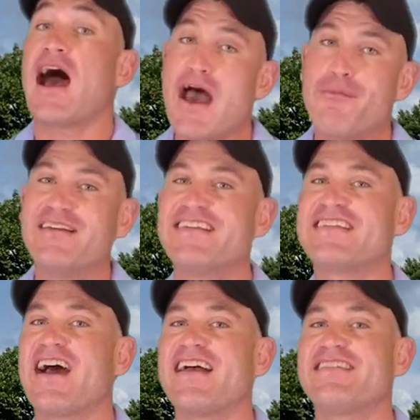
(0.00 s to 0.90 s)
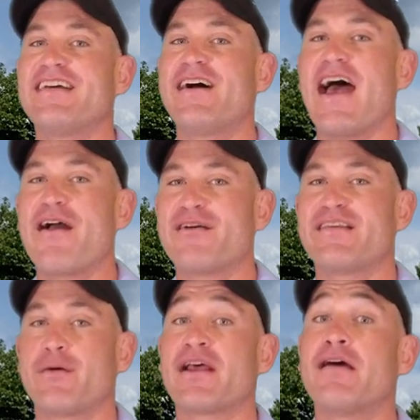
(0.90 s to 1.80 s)
I went to Scottsdale,
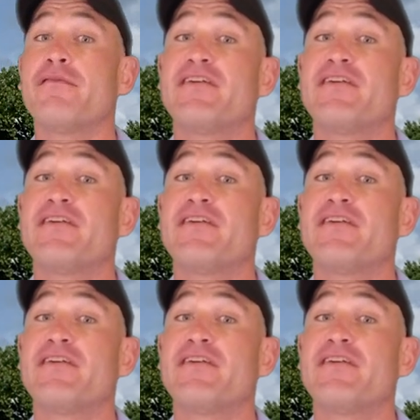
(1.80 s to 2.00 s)
Arizona,